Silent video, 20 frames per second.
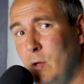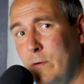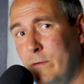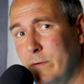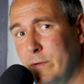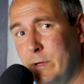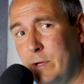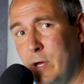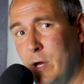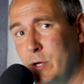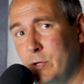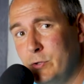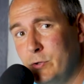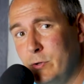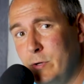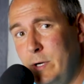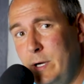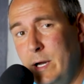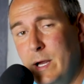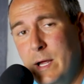over the
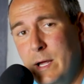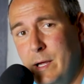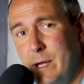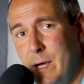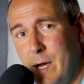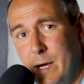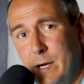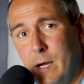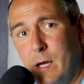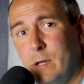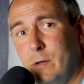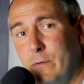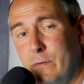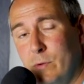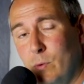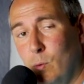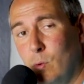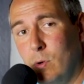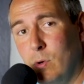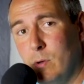country and all over
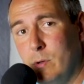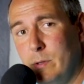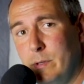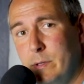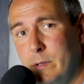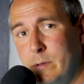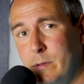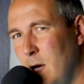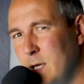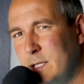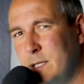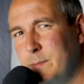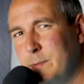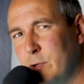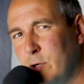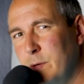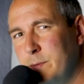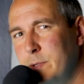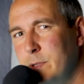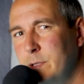the world. A
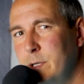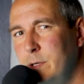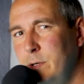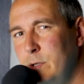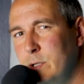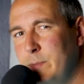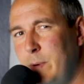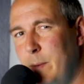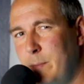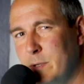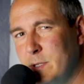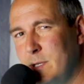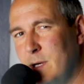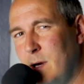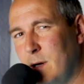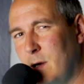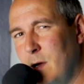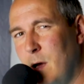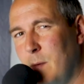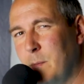subscription to
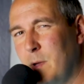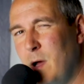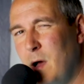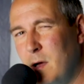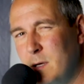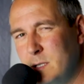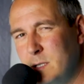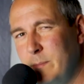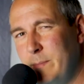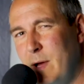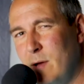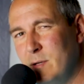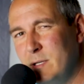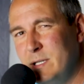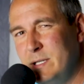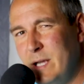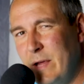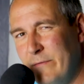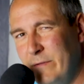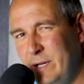newspapers.com costs about
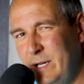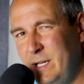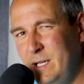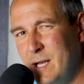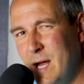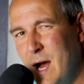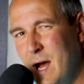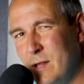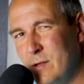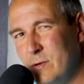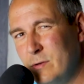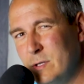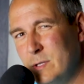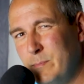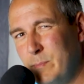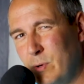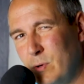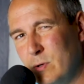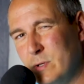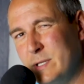
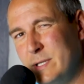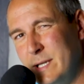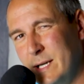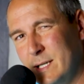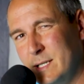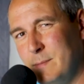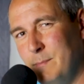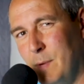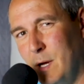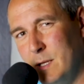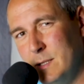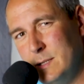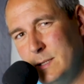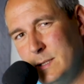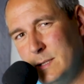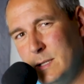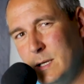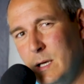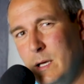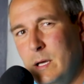$70 per 6
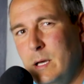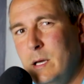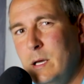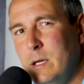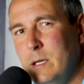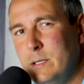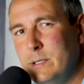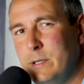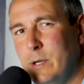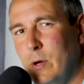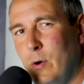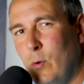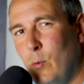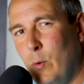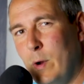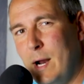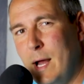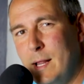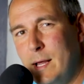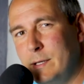months. So
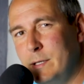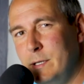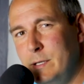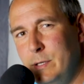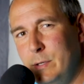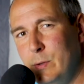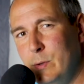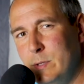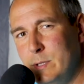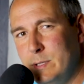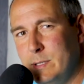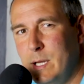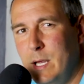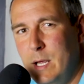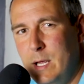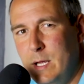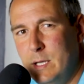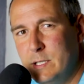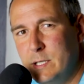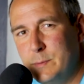what I like to do is
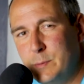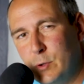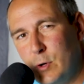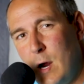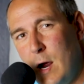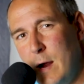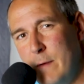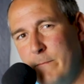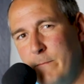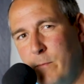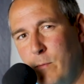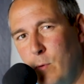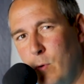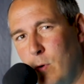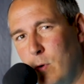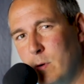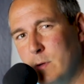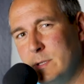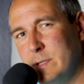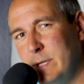subscribe
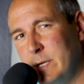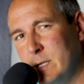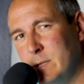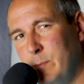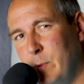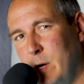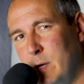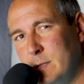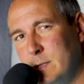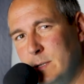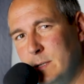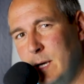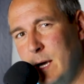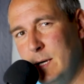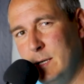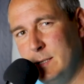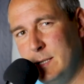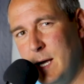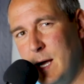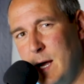for 6 months
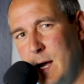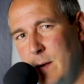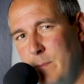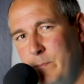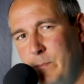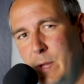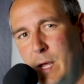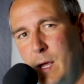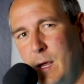at a time